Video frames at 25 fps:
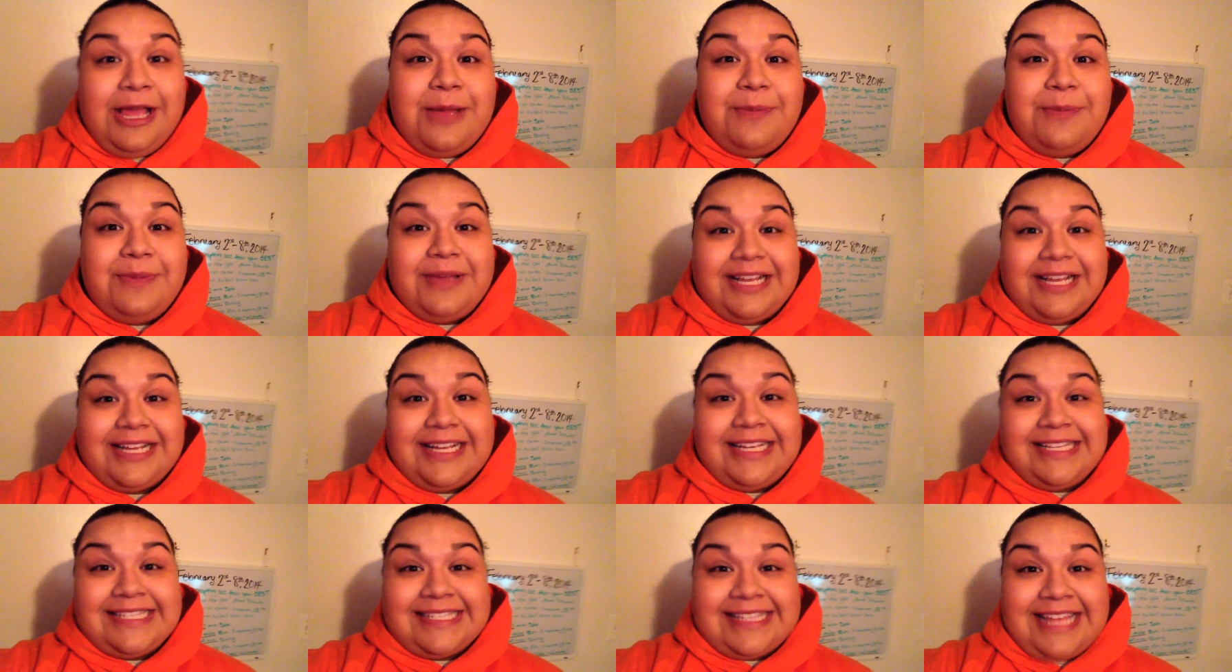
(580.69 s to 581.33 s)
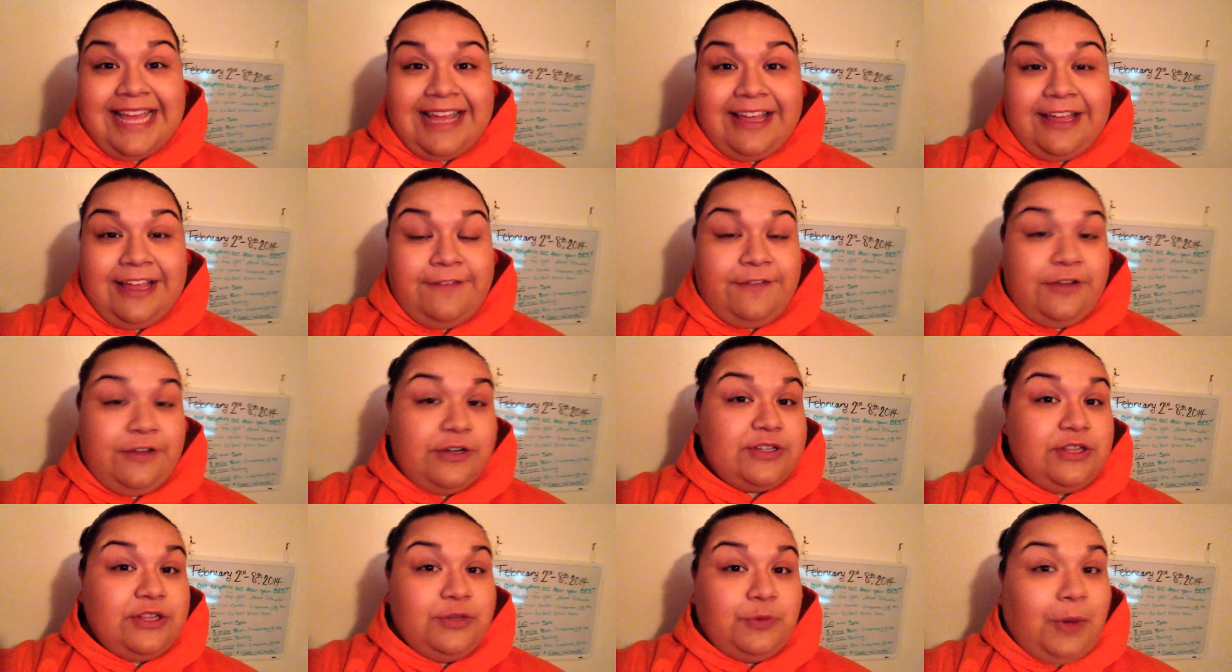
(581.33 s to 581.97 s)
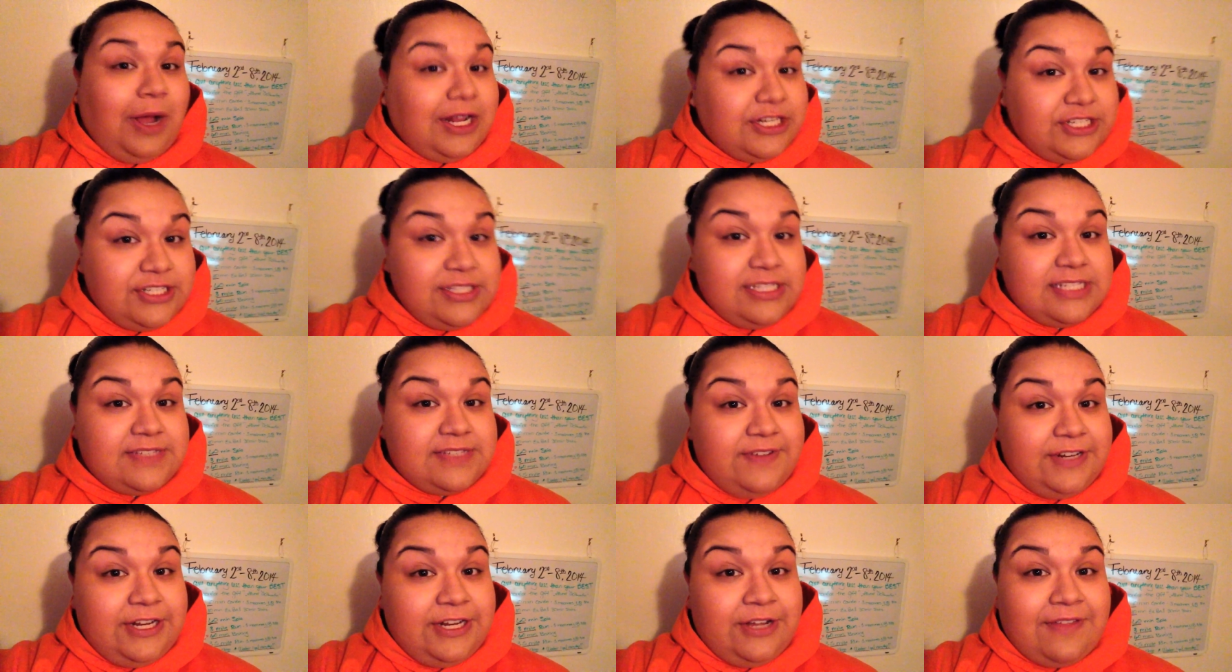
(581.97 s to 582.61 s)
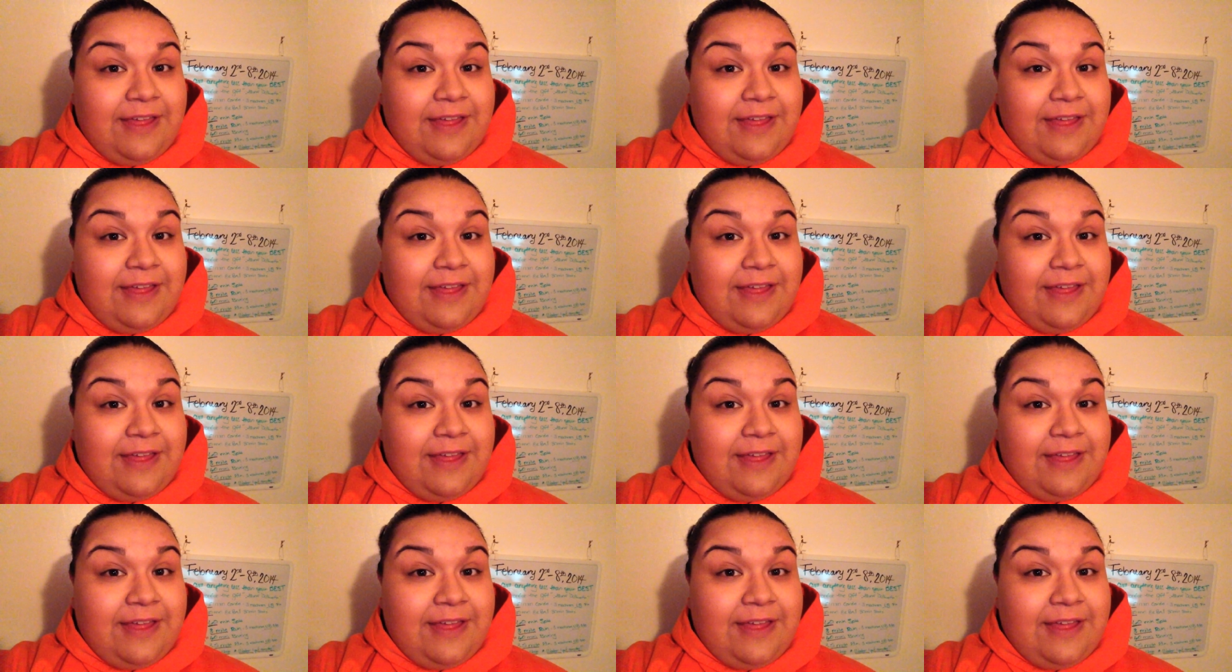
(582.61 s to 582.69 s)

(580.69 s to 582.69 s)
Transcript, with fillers: because that, if you're watching this video,